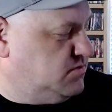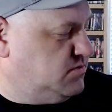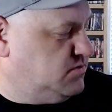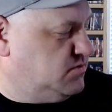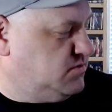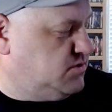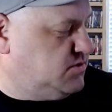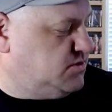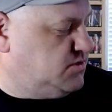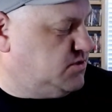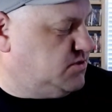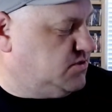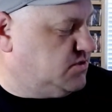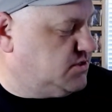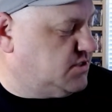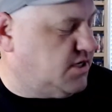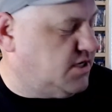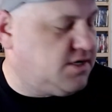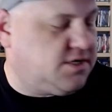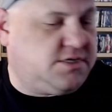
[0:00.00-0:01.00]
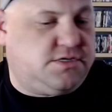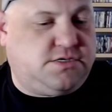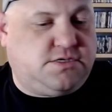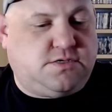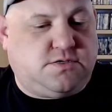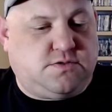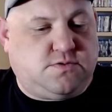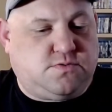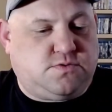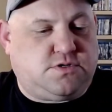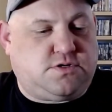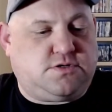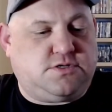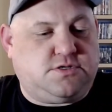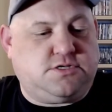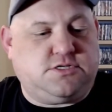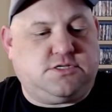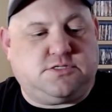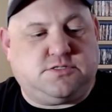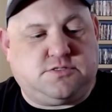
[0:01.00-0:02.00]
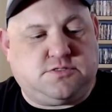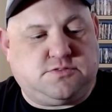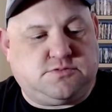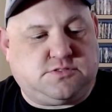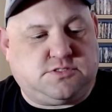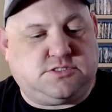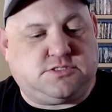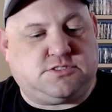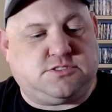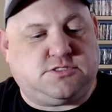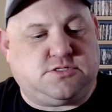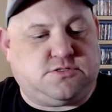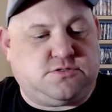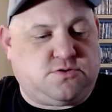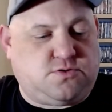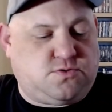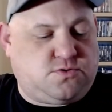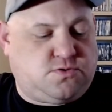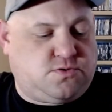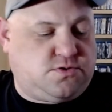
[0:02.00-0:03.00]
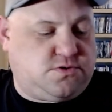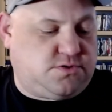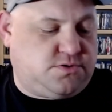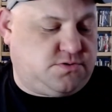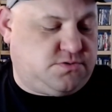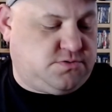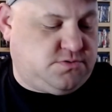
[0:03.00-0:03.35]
Not sure exactly what all it is. It's listed under horror